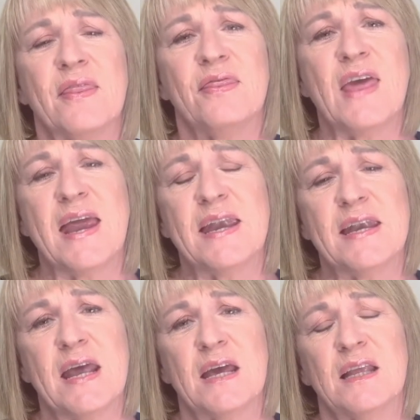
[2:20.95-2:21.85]

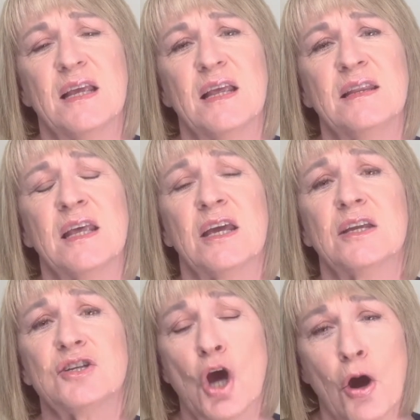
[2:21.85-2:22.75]
then
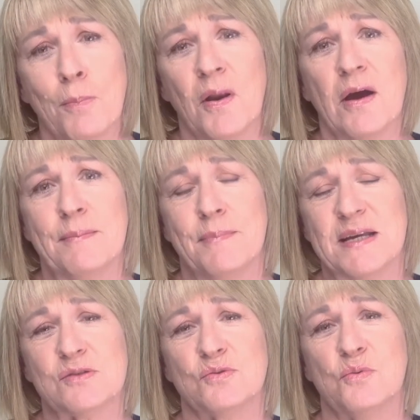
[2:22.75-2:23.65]
the top line
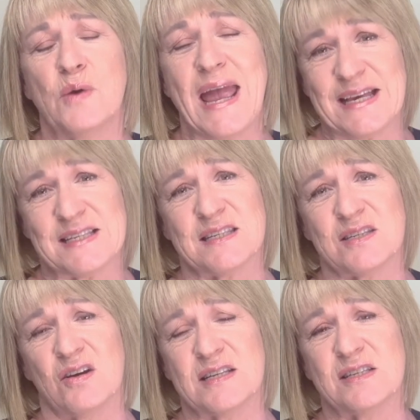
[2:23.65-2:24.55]
muscle
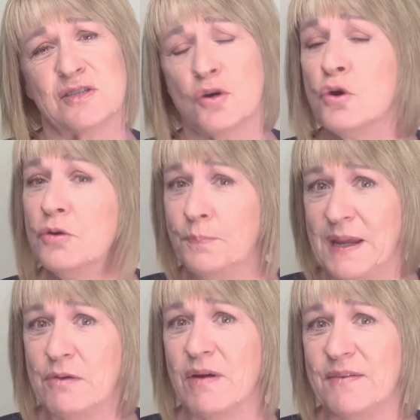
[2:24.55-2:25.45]
exercises could be
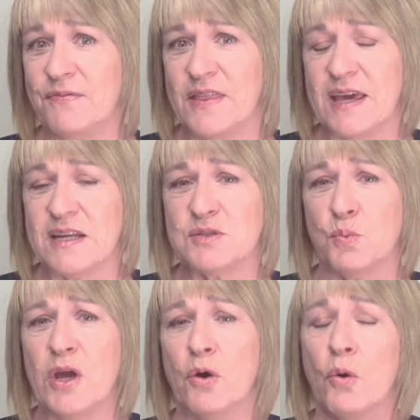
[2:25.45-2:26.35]
great for that as
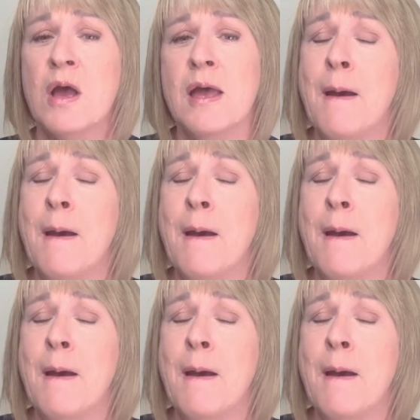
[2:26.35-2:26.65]
well.